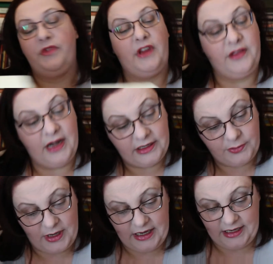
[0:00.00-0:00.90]
the next
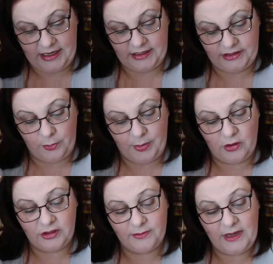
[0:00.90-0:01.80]
one is You
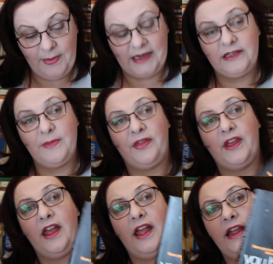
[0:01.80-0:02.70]
Belong to Me by Samantha
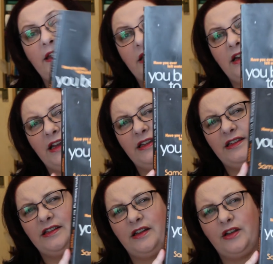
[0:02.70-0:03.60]
Hayes. Again, this
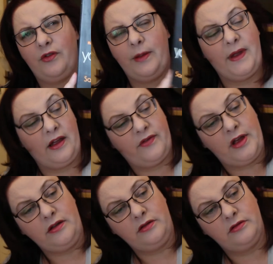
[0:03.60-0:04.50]
is another creepy cover.